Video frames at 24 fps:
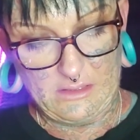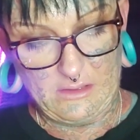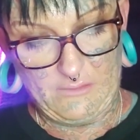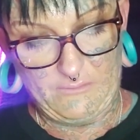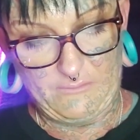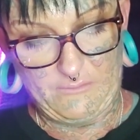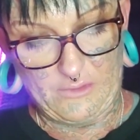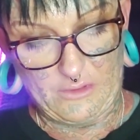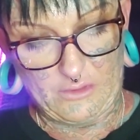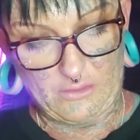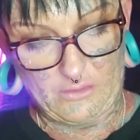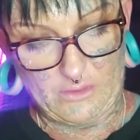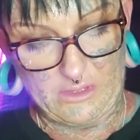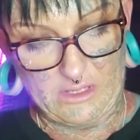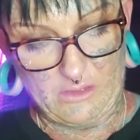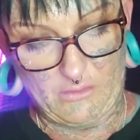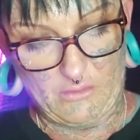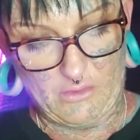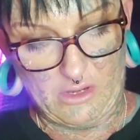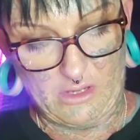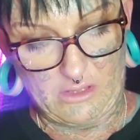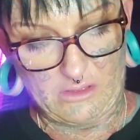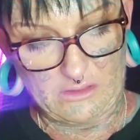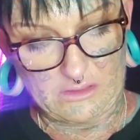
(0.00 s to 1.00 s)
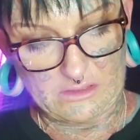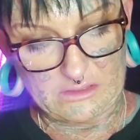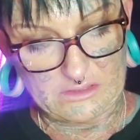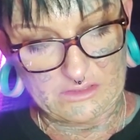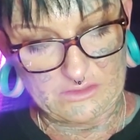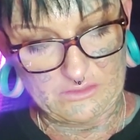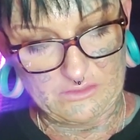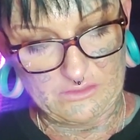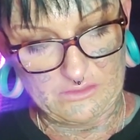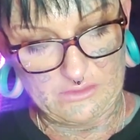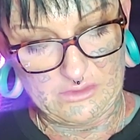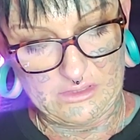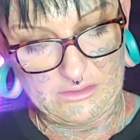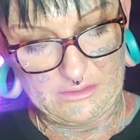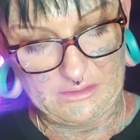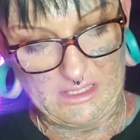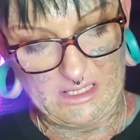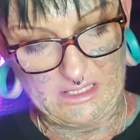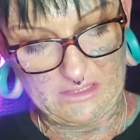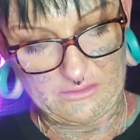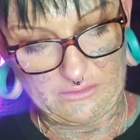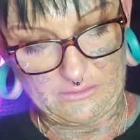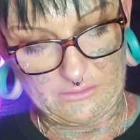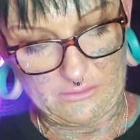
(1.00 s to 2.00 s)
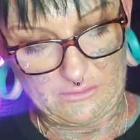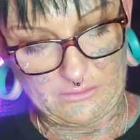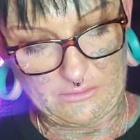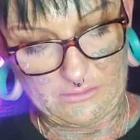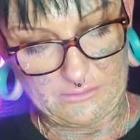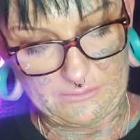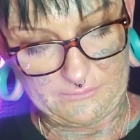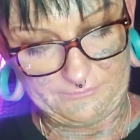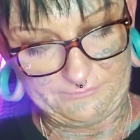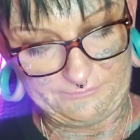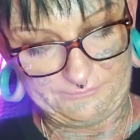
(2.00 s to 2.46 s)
for going to work, so I don't know.